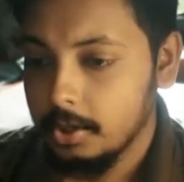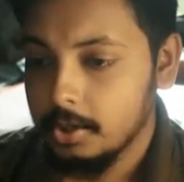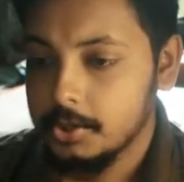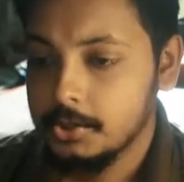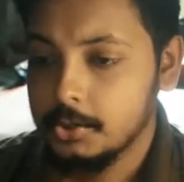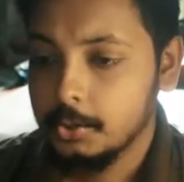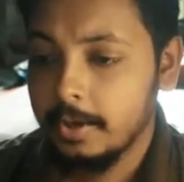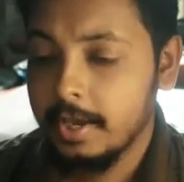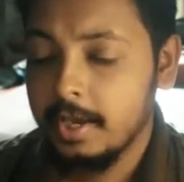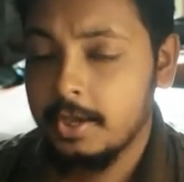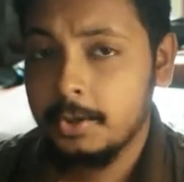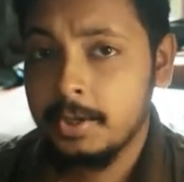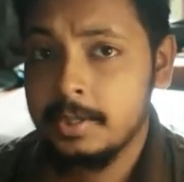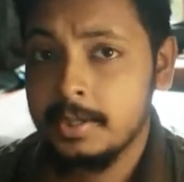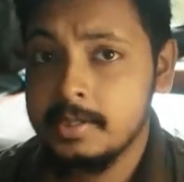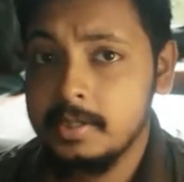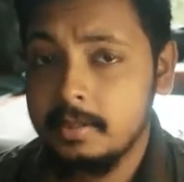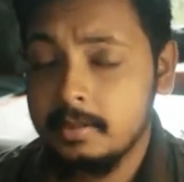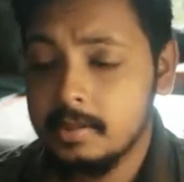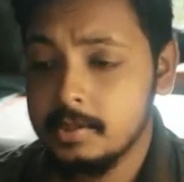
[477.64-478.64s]
so here you can
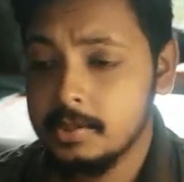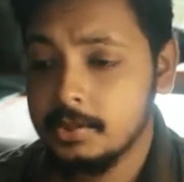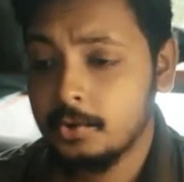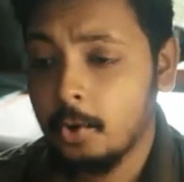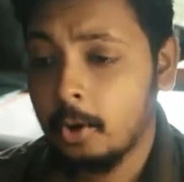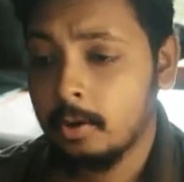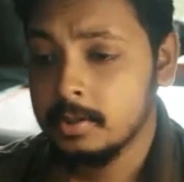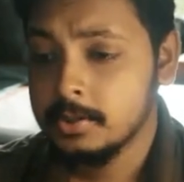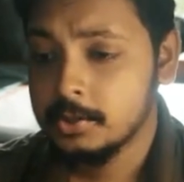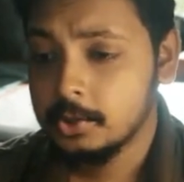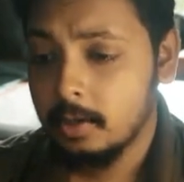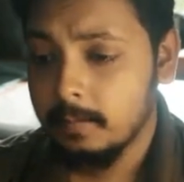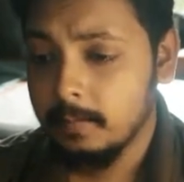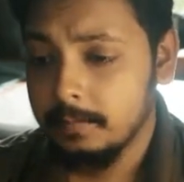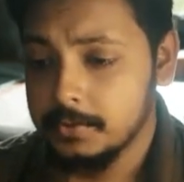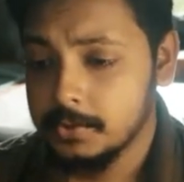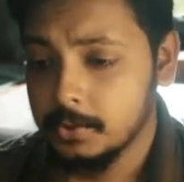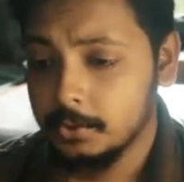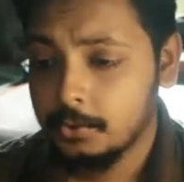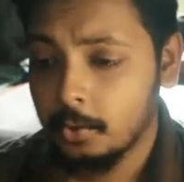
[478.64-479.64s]
see this throttle stop.
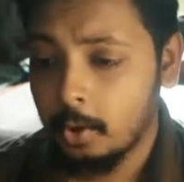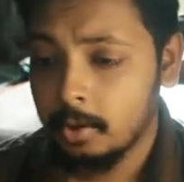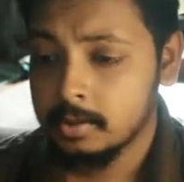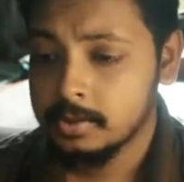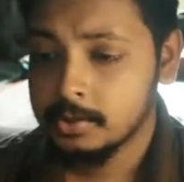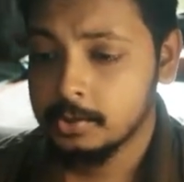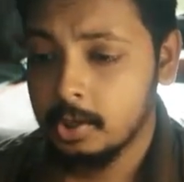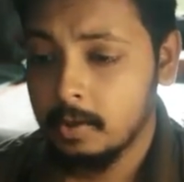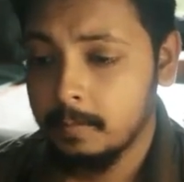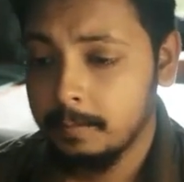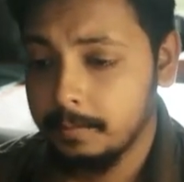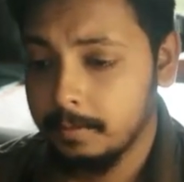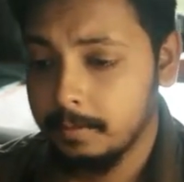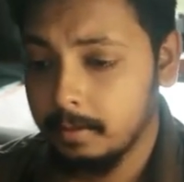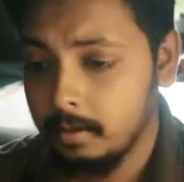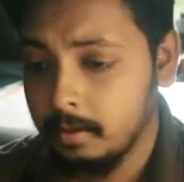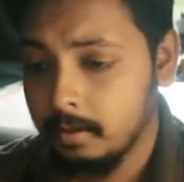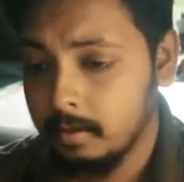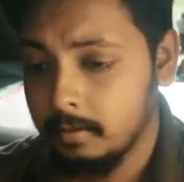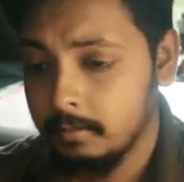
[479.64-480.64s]
So throttle stop,
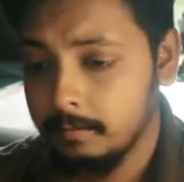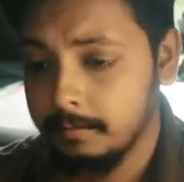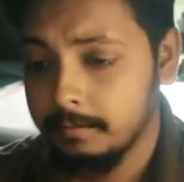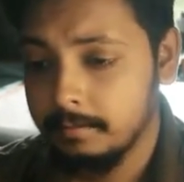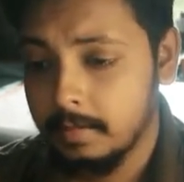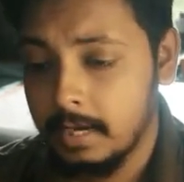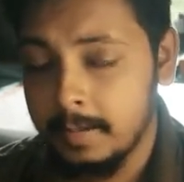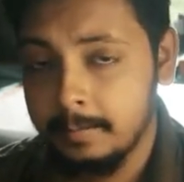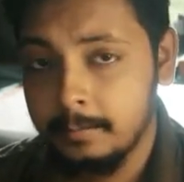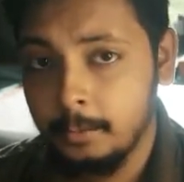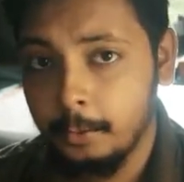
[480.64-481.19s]
uh, I'm